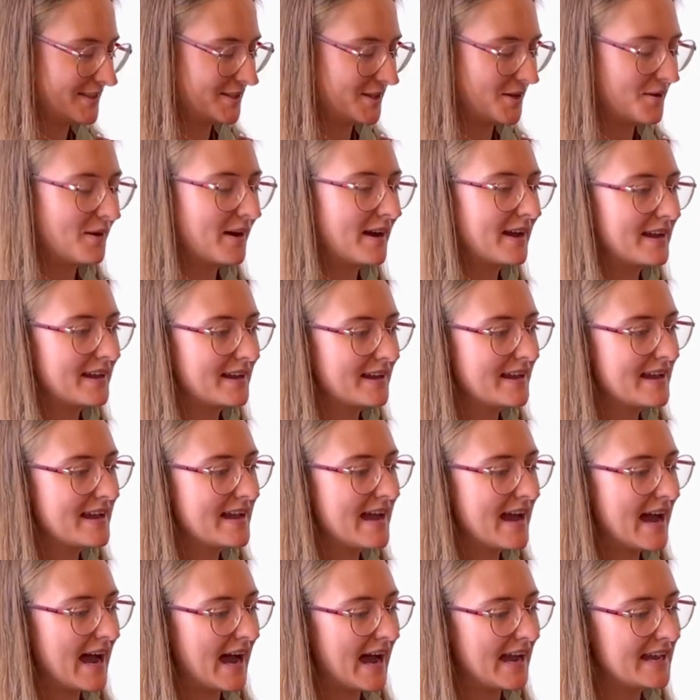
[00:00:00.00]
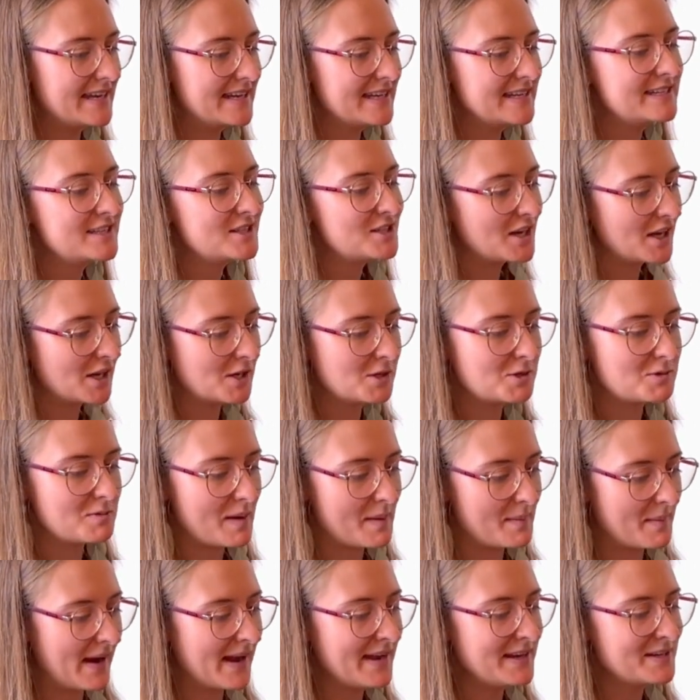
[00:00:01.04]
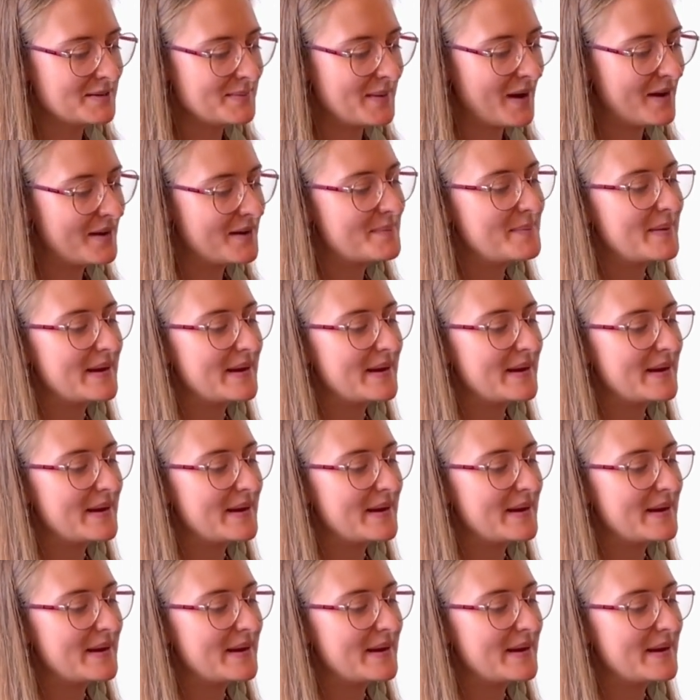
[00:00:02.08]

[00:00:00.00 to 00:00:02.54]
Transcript: So I didn't change my mind about it,